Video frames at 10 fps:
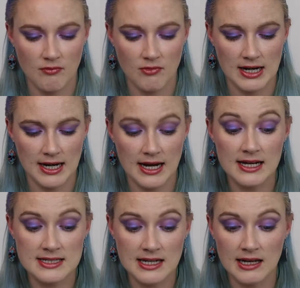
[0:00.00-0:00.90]
really
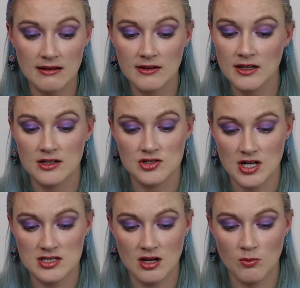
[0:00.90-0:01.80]
nicely,
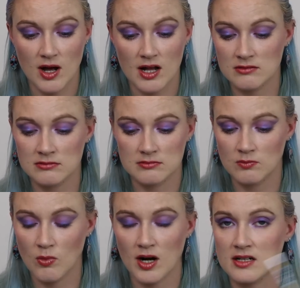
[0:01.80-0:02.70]
dries down well,
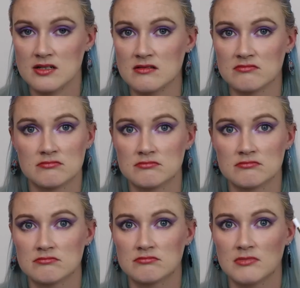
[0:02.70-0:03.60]
works
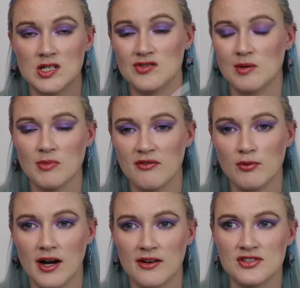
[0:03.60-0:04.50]
a dream.
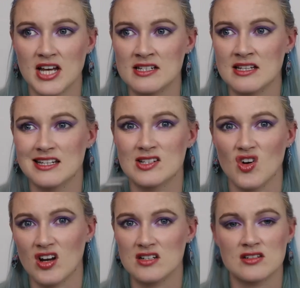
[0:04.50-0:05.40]
I've tested these
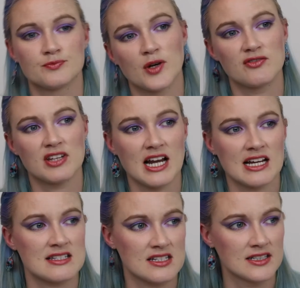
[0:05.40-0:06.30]
all out over the
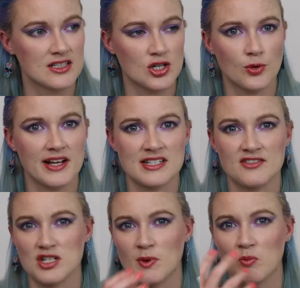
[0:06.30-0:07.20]
last 2 weeks.
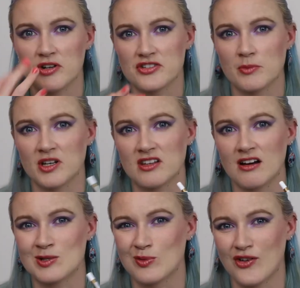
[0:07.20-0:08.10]
I've just been wandering about the
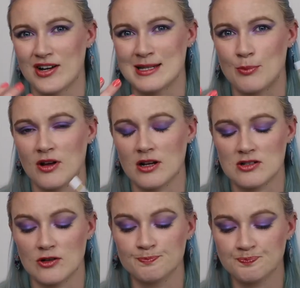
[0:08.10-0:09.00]
house with various lip products
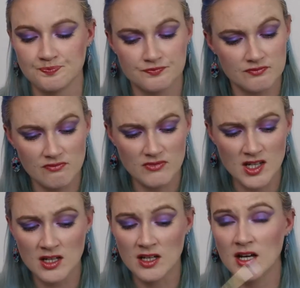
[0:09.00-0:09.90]
on.
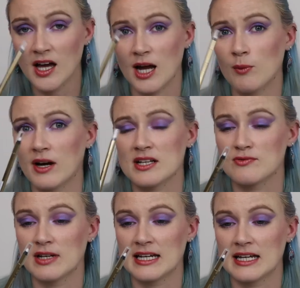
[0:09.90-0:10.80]
It works
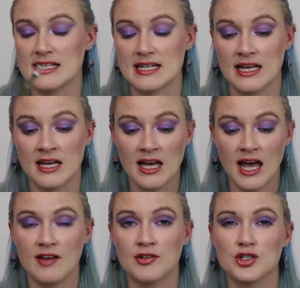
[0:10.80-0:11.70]
really
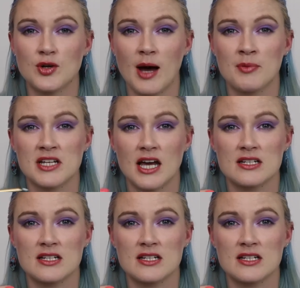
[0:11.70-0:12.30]
nicely. If you do it after